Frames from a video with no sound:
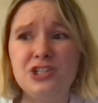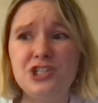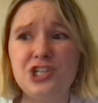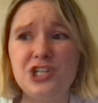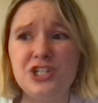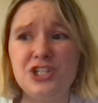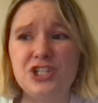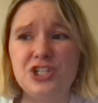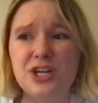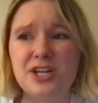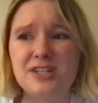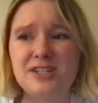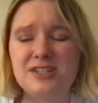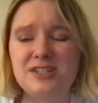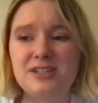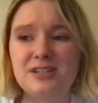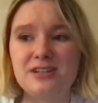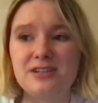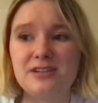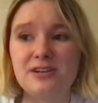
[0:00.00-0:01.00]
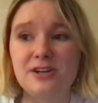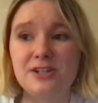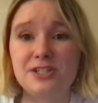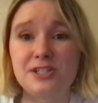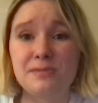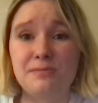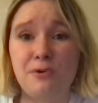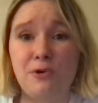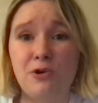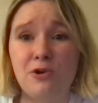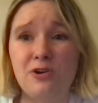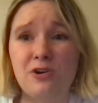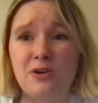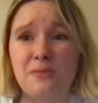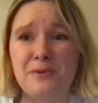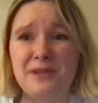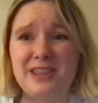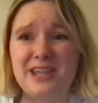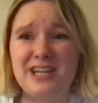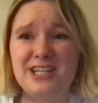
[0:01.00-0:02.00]
She's just a supporter,
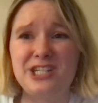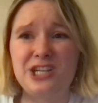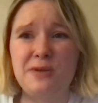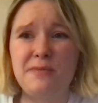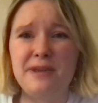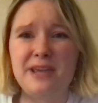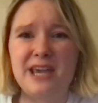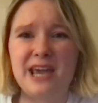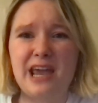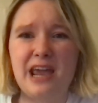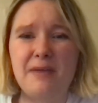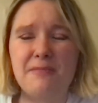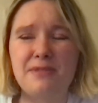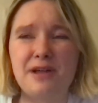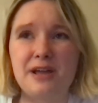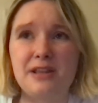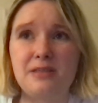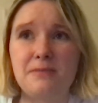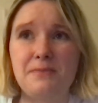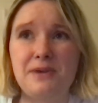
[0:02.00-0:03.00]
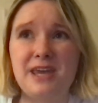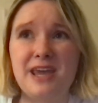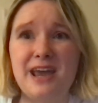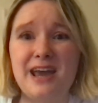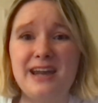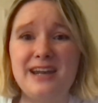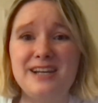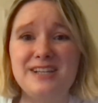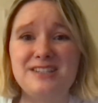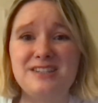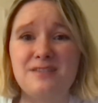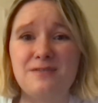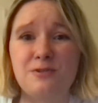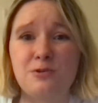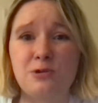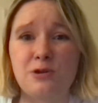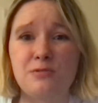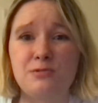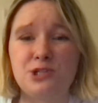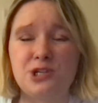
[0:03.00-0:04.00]
but then she became like the pianist of the
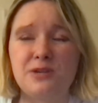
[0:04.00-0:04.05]
group.